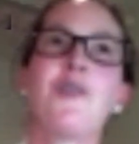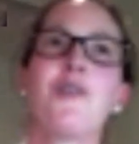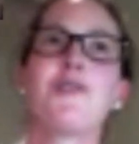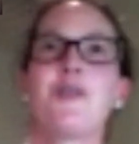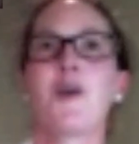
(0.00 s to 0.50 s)

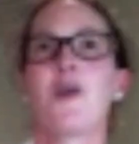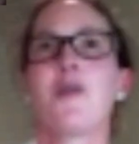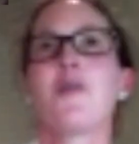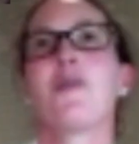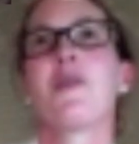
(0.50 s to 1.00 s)
got to
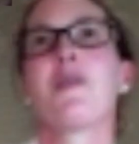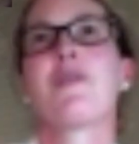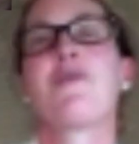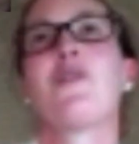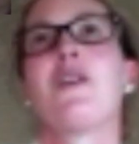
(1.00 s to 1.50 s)
go
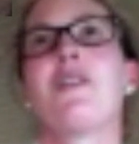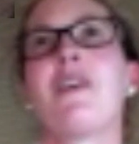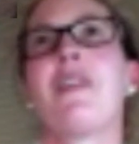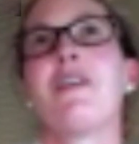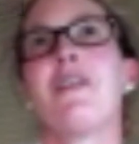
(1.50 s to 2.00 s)
further
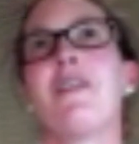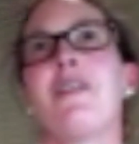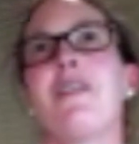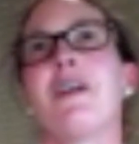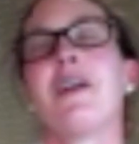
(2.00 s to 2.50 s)
than